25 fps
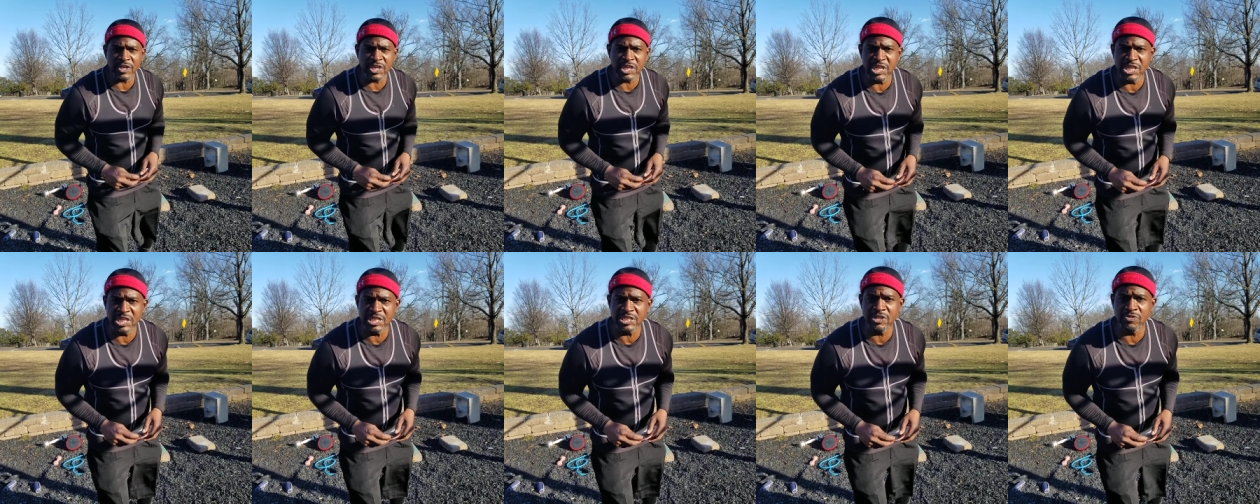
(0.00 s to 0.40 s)

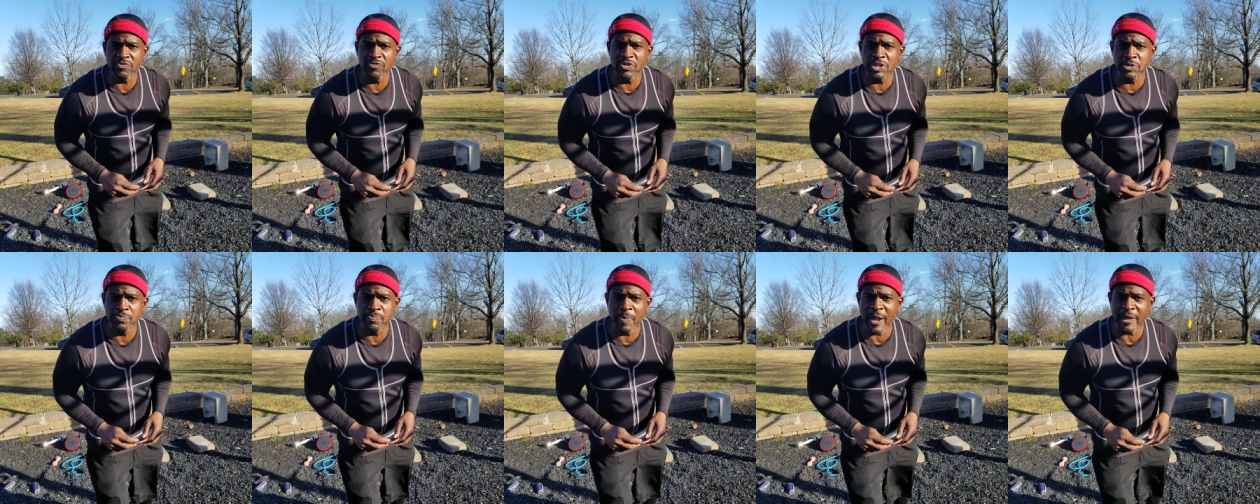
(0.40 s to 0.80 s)
kids and
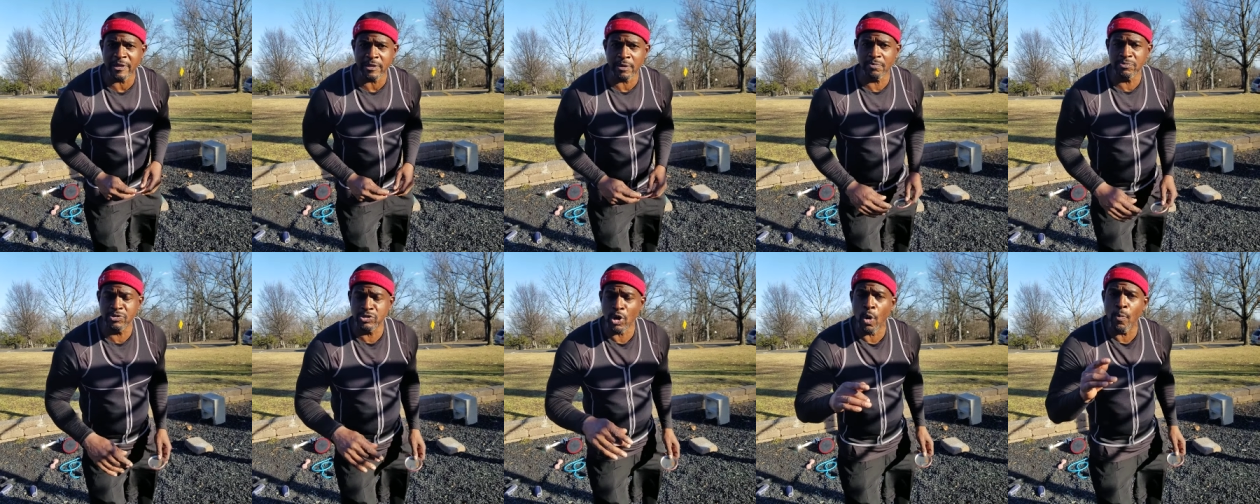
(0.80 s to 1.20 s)
respect
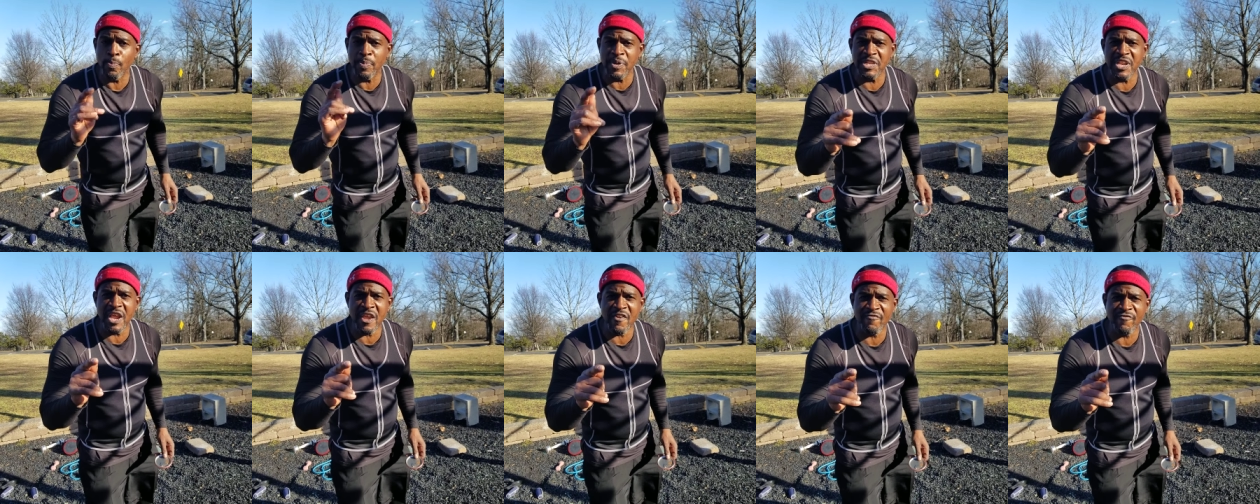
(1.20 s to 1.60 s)
them. Don't
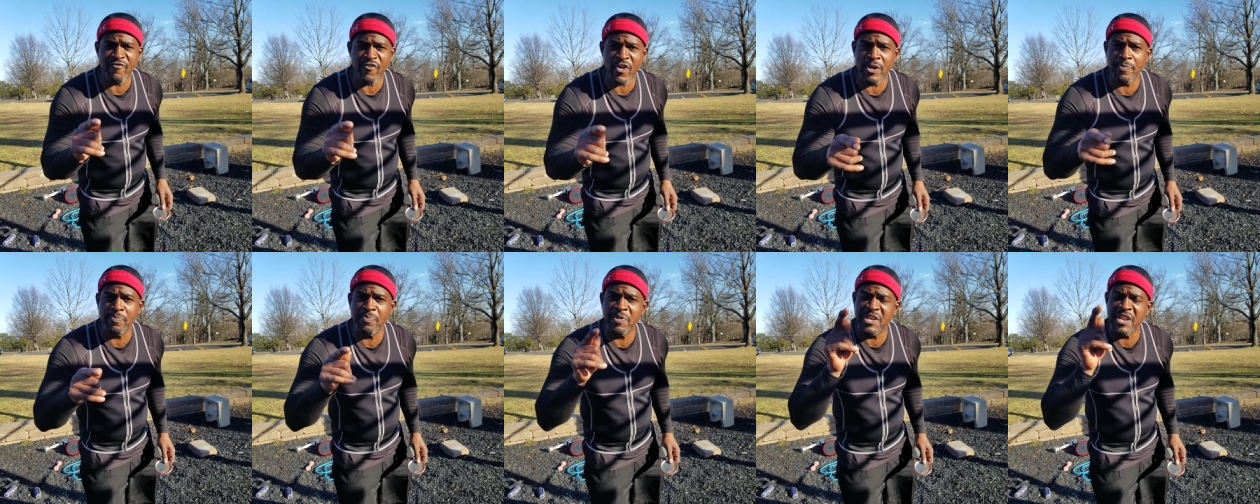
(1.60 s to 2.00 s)
be their
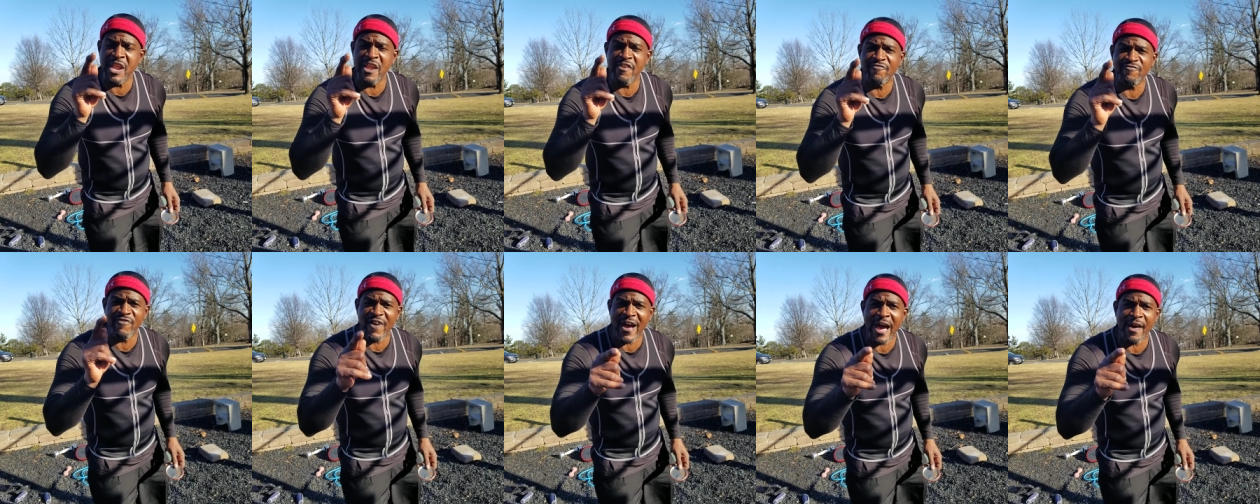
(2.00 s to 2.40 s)
friend. Be their
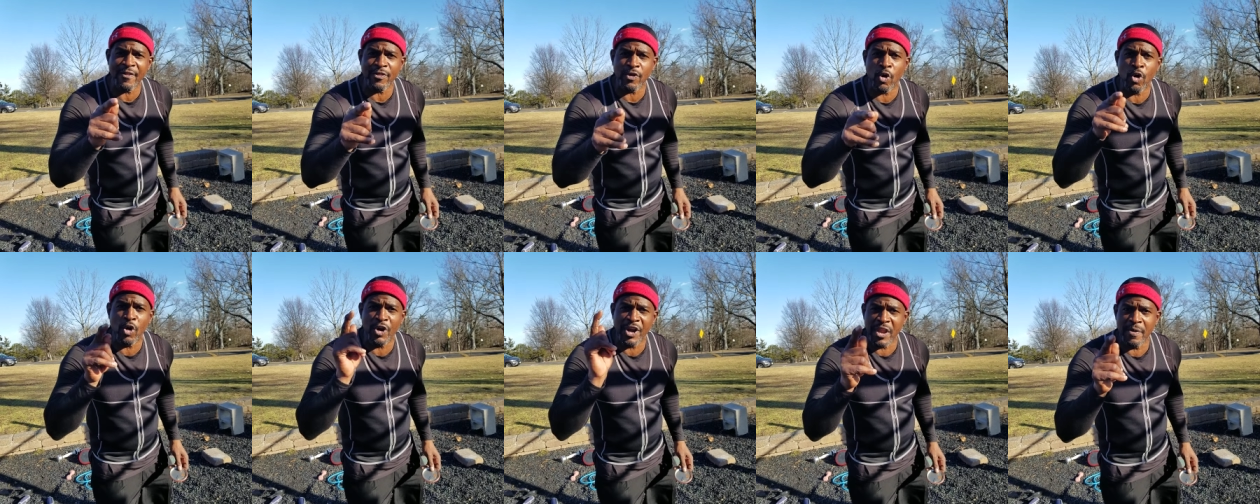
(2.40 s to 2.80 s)
father
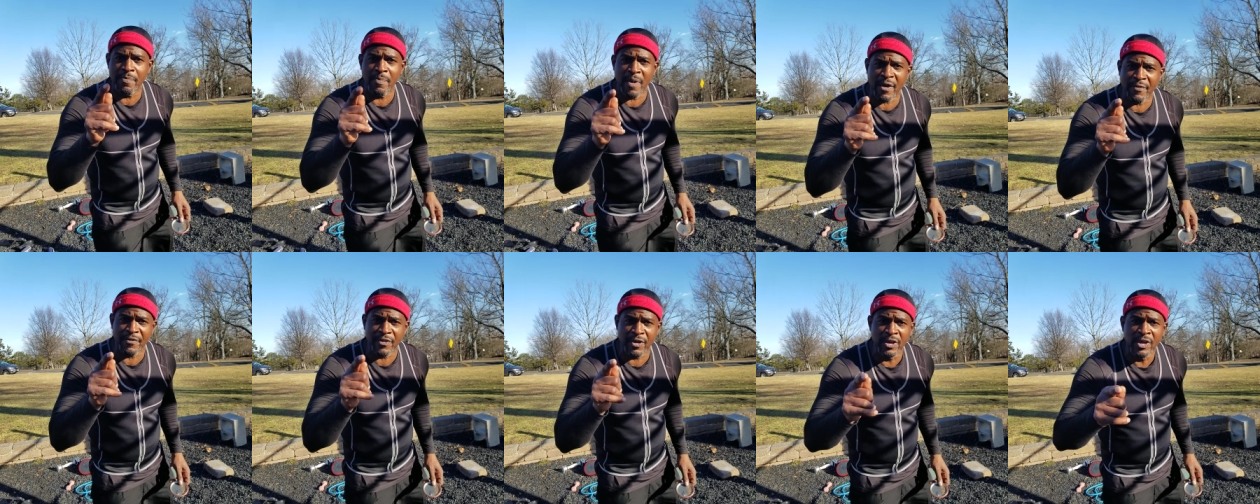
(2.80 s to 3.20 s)
or their
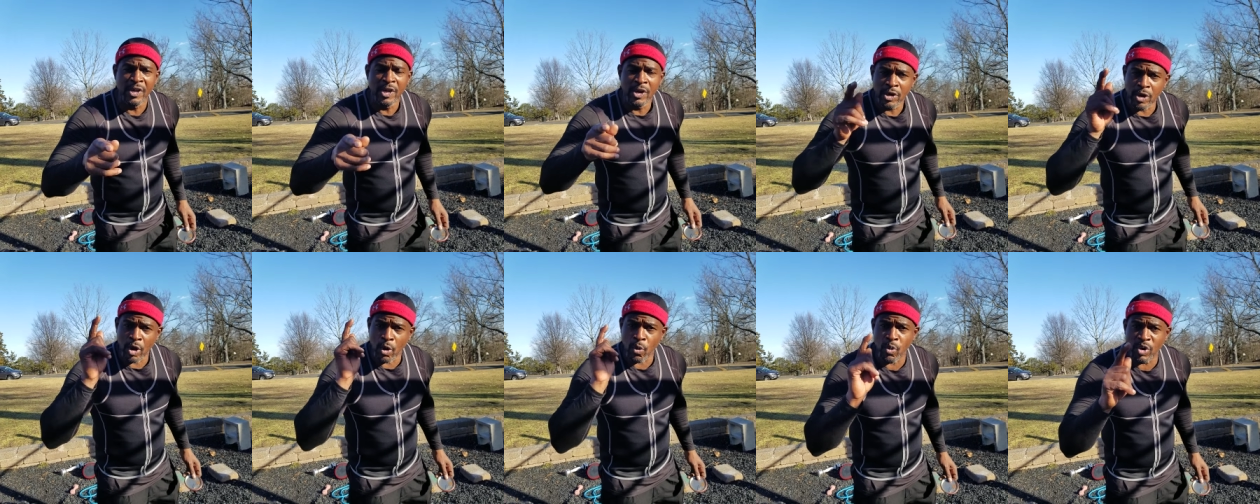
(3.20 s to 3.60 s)
mother.
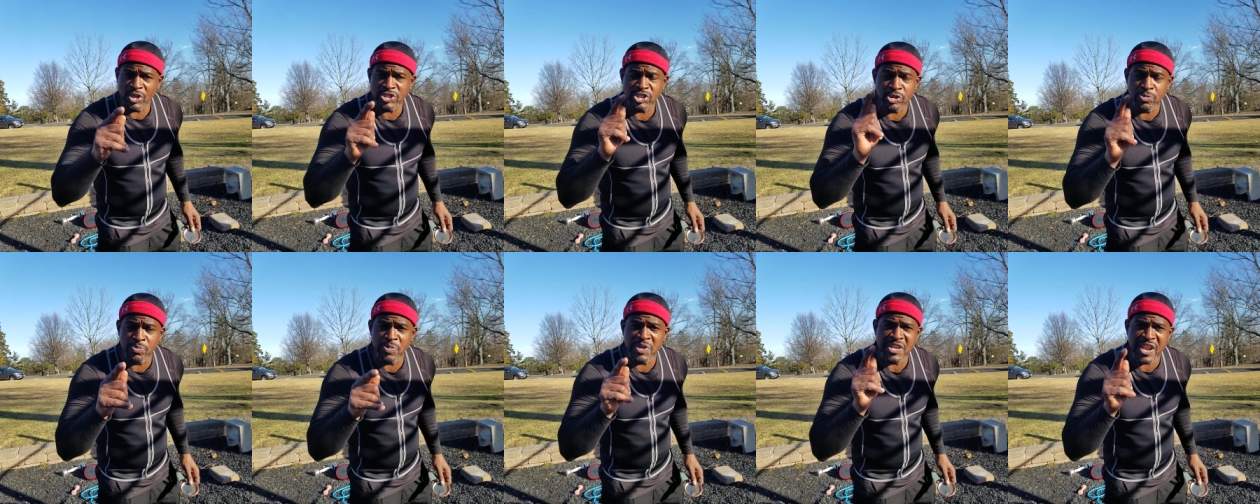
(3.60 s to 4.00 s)
Because once
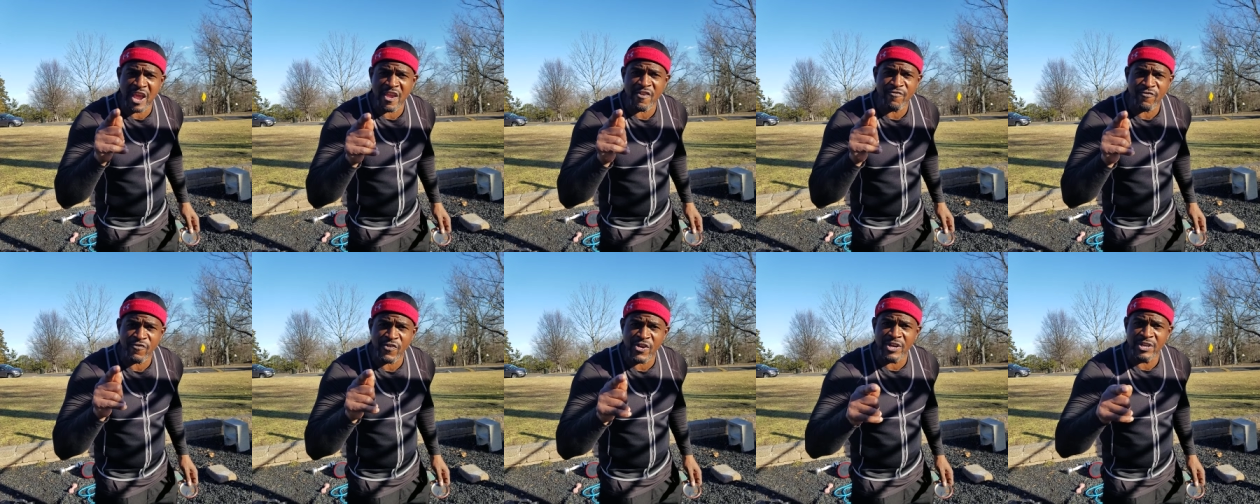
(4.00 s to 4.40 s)
you be their
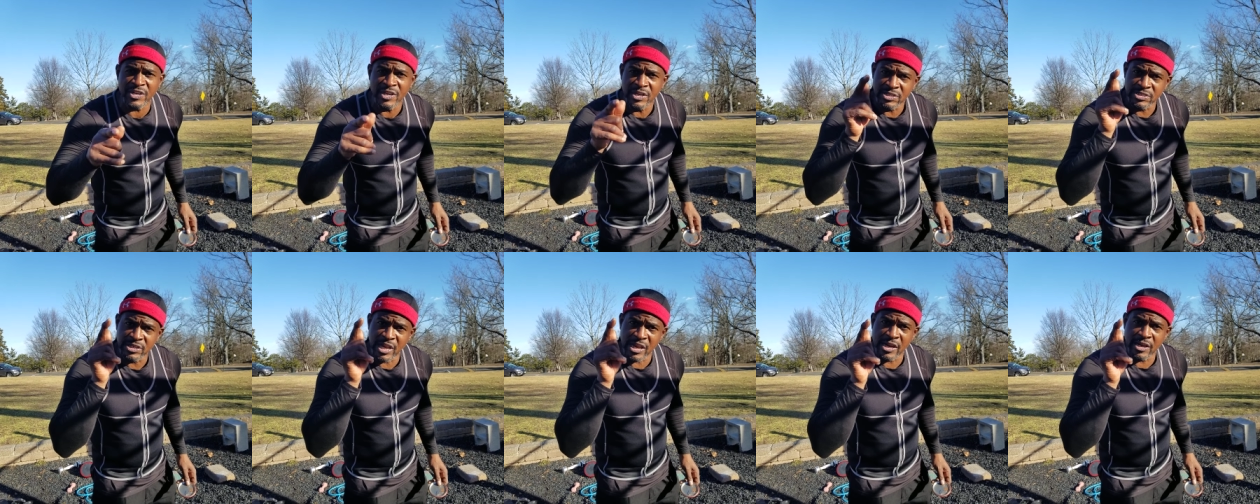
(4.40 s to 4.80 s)
friend,
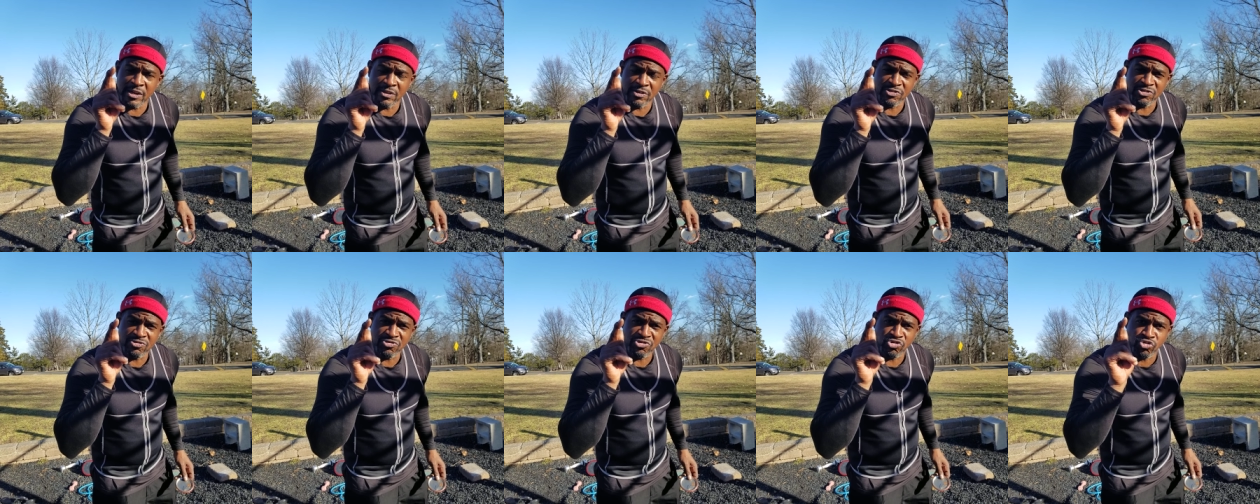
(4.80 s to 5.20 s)
they
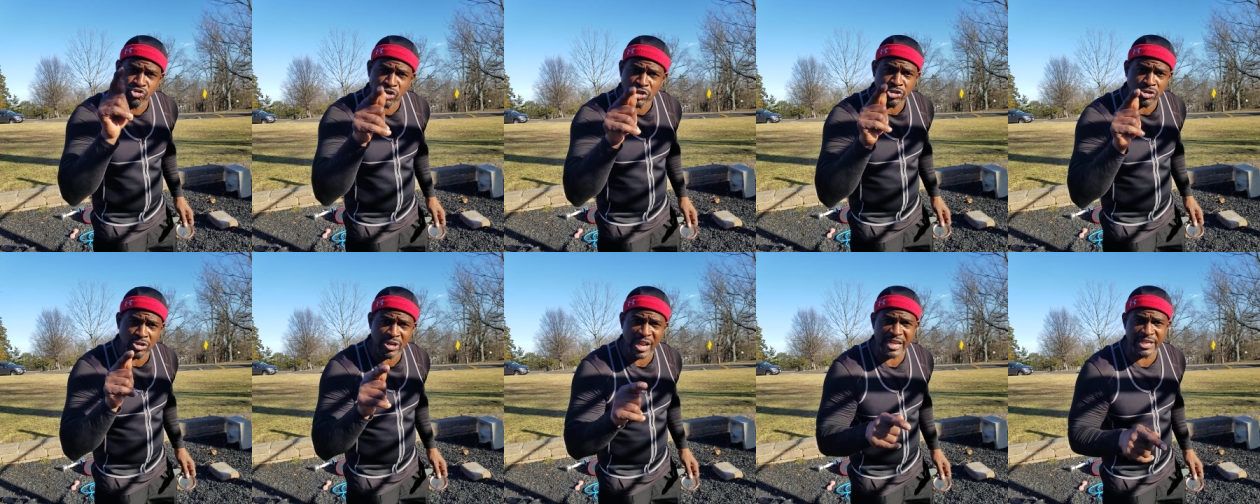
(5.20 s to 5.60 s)

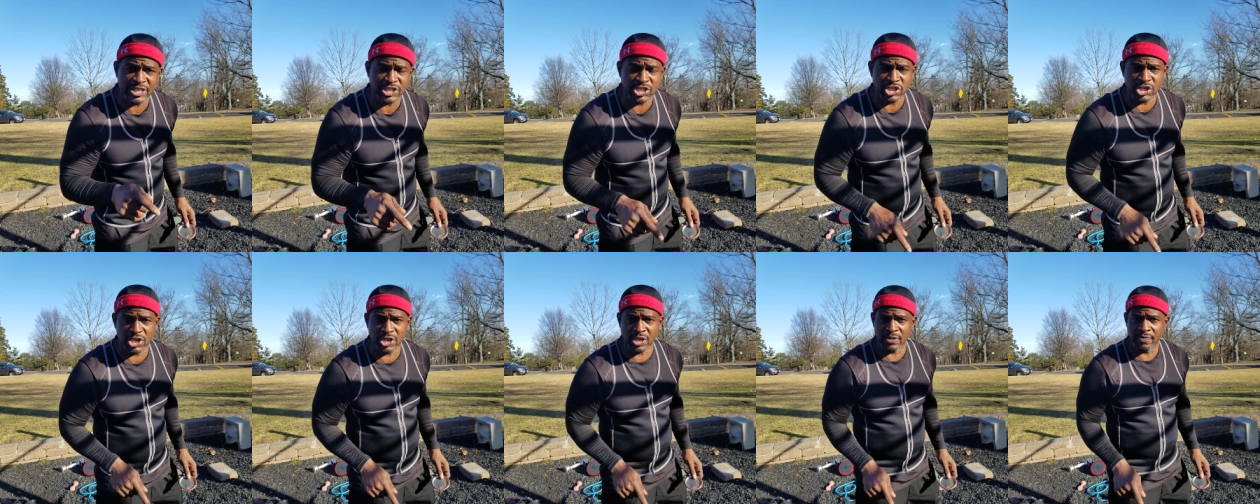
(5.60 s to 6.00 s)
treat you like
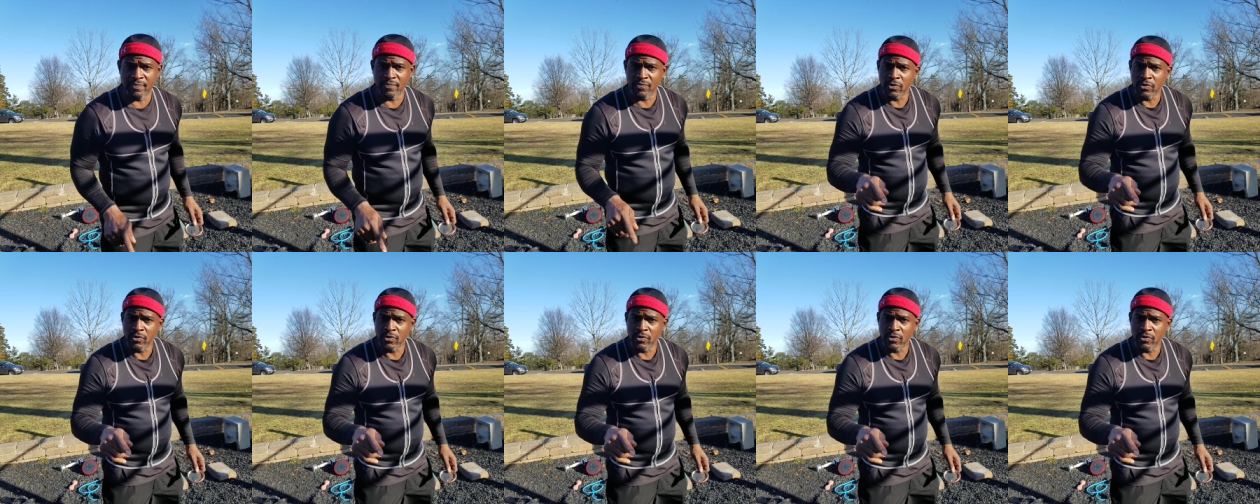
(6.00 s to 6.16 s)
shit.